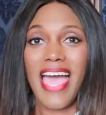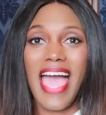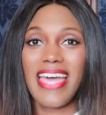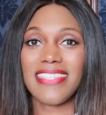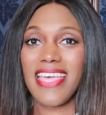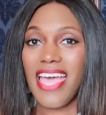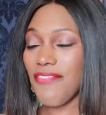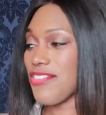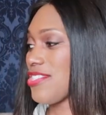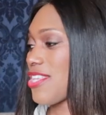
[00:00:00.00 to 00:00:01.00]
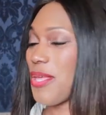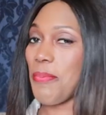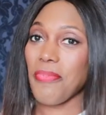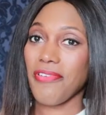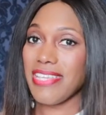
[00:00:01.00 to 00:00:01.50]
and ever so
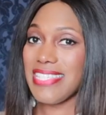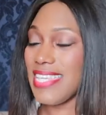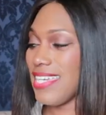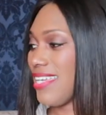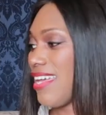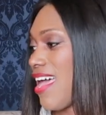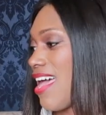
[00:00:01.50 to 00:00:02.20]
pretty.